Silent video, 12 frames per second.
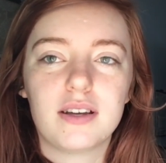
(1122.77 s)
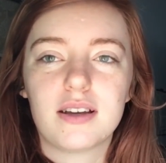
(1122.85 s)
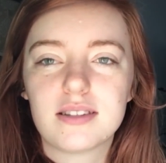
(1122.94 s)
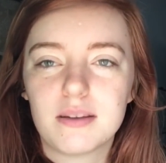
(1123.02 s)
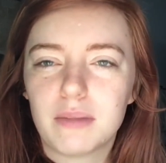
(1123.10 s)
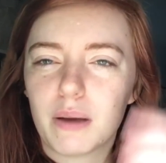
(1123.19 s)

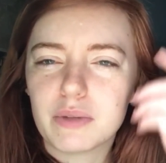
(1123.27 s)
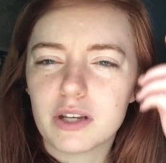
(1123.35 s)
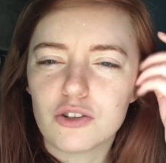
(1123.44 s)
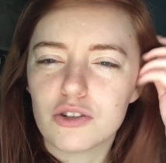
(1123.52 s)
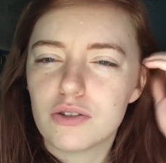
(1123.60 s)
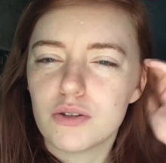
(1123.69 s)
because sometimes I
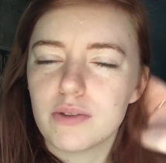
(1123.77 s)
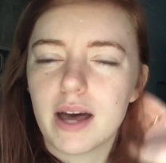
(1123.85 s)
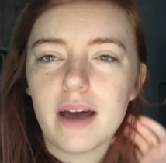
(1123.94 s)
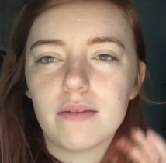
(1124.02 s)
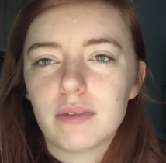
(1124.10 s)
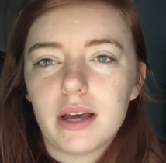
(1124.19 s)
just do
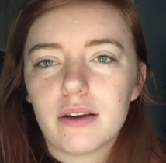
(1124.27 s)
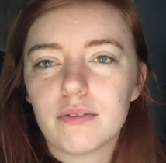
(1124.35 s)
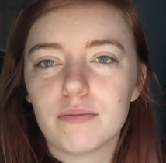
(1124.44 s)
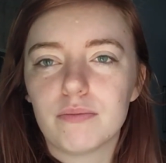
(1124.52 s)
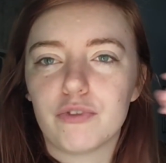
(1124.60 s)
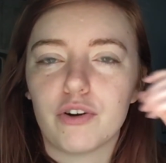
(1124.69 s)
that like
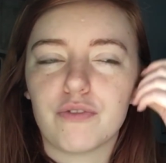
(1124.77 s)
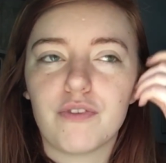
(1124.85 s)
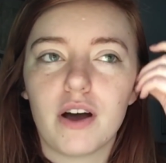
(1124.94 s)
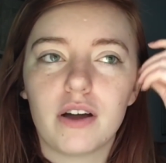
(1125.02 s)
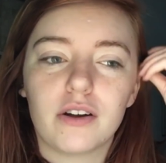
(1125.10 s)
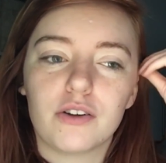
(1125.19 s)
for
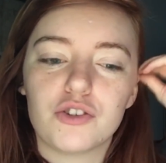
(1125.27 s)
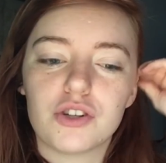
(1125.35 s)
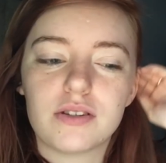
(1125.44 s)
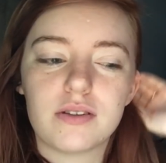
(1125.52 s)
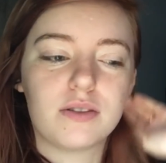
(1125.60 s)
fun or just to